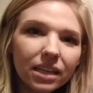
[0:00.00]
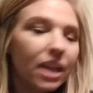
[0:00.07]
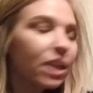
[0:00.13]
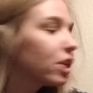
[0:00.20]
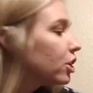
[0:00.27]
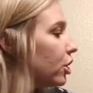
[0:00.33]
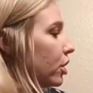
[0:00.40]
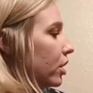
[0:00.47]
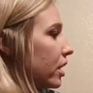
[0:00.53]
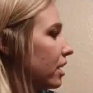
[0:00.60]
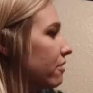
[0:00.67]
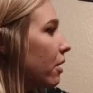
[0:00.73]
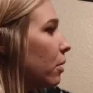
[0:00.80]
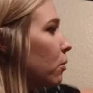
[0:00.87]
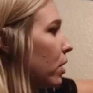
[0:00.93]
I could hook,
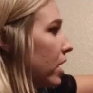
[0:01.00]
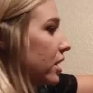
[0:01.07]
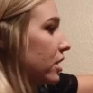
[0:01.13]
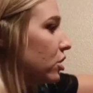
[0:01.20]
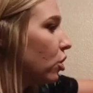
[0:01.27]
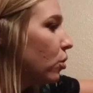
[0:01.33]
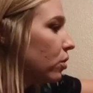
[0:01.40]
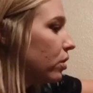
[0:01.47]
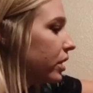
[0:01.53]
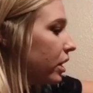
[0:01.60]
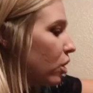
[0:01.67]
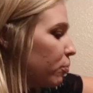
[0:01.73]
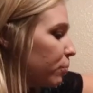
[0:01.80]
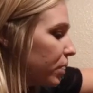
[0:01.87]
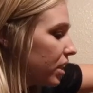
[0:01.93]
if I wanted it totally
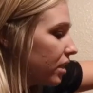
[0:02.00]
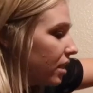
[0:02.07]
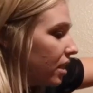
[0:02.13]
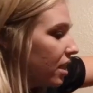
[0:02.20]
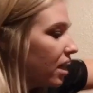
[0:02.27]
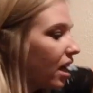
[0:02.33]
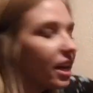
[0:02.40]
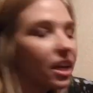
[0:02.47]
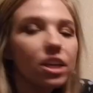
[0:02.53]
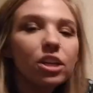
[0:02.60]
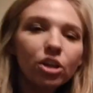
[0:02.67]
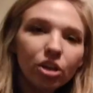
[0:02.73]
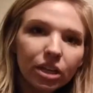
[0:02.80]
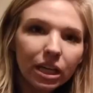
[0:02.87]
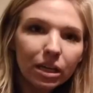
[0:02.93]
open, I could
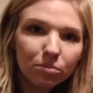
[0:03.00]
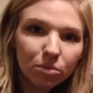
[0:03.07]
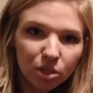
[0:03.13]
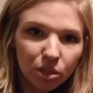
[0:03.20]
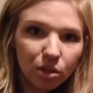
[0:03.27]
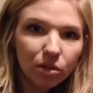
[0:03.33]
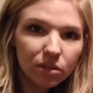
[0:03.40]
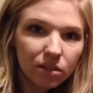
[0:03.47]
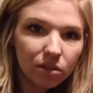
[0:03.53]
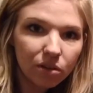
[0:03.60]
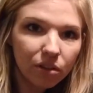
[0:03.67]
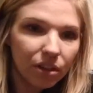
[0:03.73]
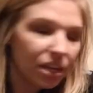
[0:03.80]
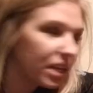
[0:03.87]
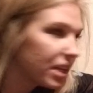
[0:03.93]
hook him to those little
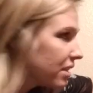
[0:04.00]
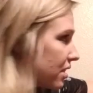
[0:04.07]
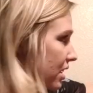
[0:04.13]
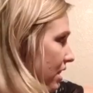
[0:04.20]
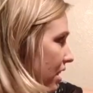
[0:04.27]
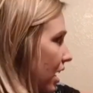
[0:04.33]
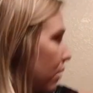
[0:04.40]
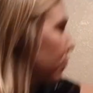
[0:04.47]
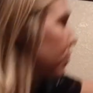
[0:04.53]
things and then I